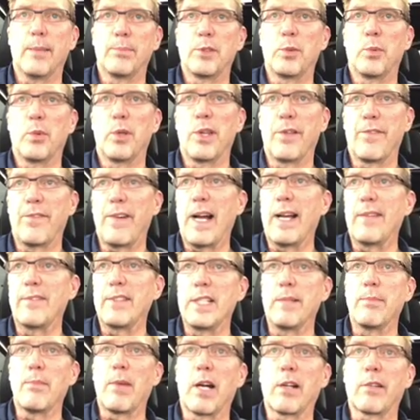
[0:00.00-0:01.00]
up to where the
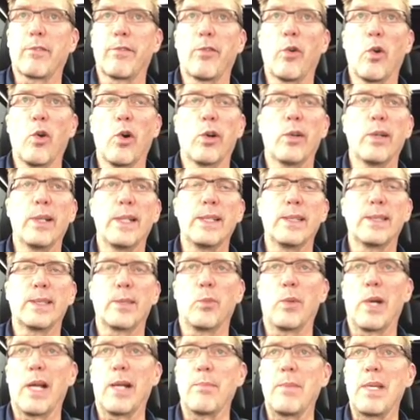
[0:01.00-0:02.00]
5D Mark IV is,
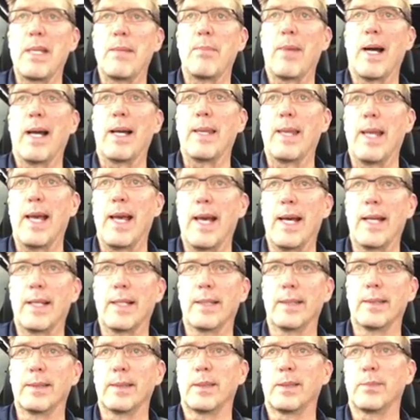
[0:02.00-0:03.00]
and what I mean by that
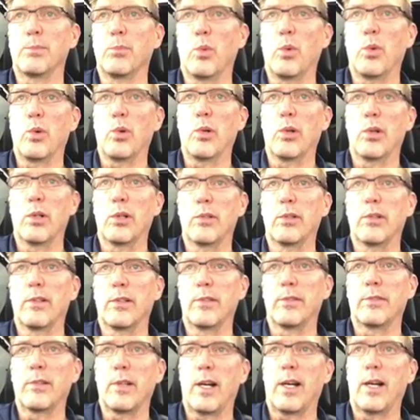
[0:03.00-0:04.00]
is
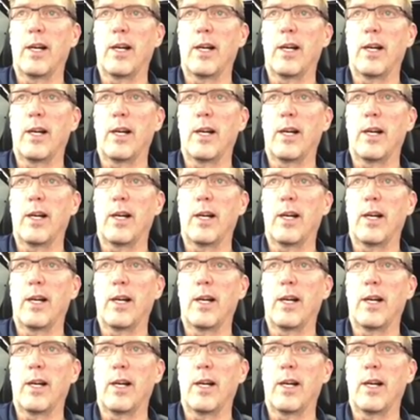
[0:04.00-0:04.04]
more